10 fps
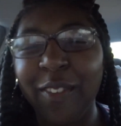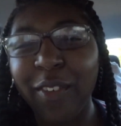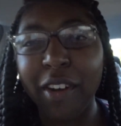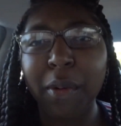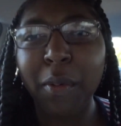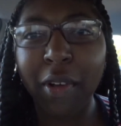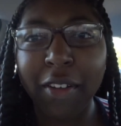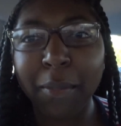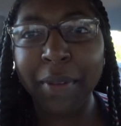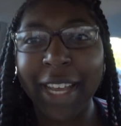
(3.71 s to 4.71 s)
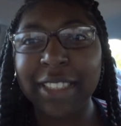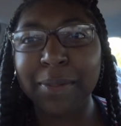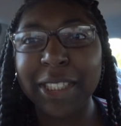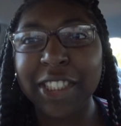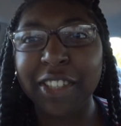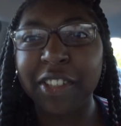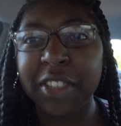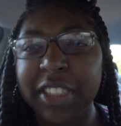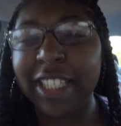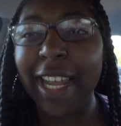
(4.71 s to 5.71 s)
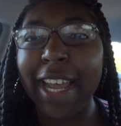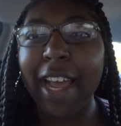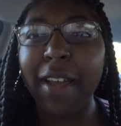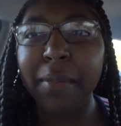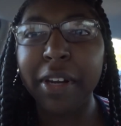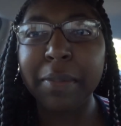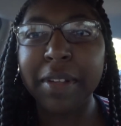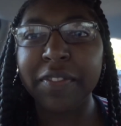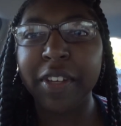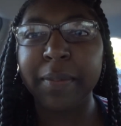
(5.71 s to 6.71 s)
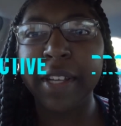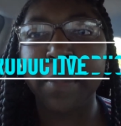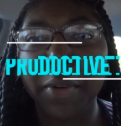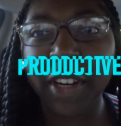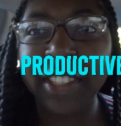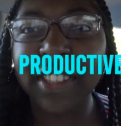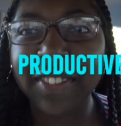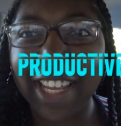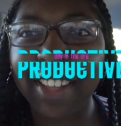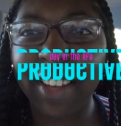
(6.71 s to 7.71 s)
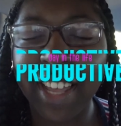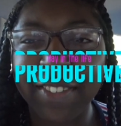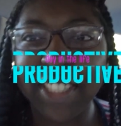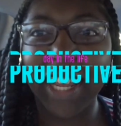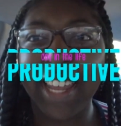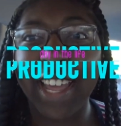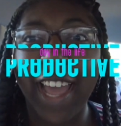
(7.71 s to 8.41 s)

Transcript: Welcome and welcome back to my channel. Today I'm going to be filming a productive day in the life today.